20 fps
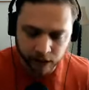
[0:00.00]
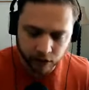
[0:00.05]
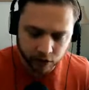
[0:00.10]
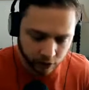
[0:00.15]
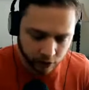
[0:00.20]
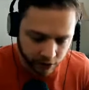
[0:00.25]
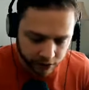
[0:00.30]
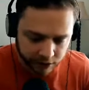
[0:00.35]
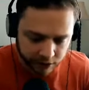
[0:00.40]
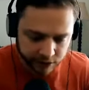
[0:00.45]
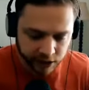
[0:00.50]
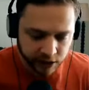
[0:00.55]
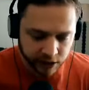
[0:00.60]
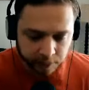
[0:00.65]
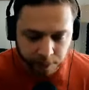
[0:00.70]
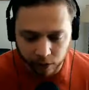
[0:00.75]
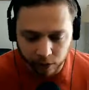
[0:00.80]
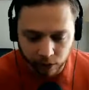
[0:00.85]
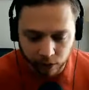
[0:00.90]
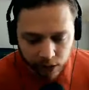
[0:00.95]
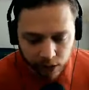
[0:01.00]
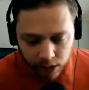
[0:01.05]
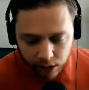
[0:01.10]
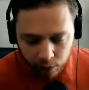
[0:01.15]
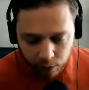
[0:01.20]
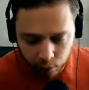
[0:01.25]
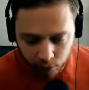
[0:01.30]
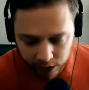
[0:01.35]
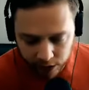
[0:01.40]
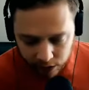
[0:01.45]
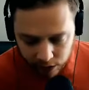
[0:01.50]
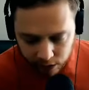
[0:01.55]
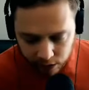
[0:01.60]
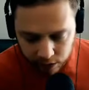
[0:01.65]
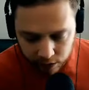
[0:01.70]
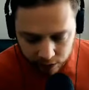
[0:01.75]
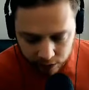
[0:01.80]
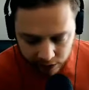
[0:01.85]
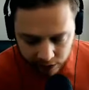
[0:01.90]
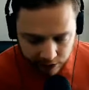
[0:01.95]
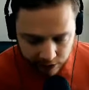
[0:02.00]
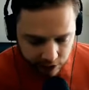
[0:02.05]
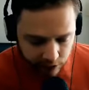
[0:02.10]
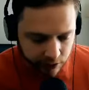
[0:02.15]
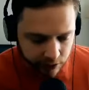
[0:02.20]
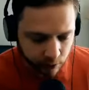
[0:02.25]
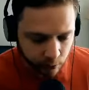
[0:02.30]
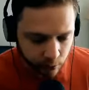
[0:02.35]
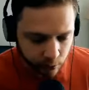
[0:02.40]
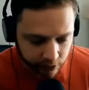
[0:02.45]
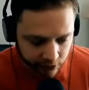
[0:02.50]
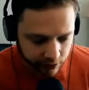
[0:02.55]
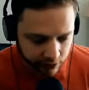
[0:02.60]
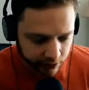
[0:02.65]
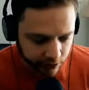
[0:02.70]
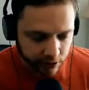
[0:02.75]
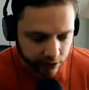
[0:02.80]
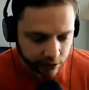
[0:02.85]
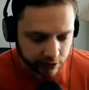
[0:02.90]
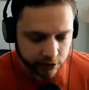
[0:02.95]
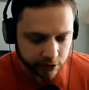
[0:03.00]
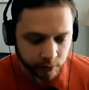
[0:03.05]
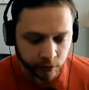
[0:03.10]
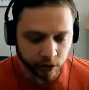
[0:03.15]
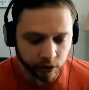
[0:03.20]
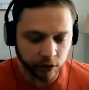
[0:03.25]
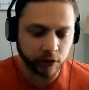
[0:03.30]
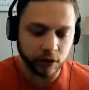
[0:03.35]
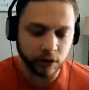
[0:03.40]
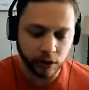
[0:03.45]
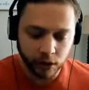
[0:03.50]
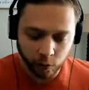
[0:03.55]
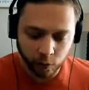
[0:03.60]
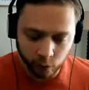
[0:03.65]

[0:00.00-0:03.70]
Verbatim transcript: Great example we landed a we landed a customer.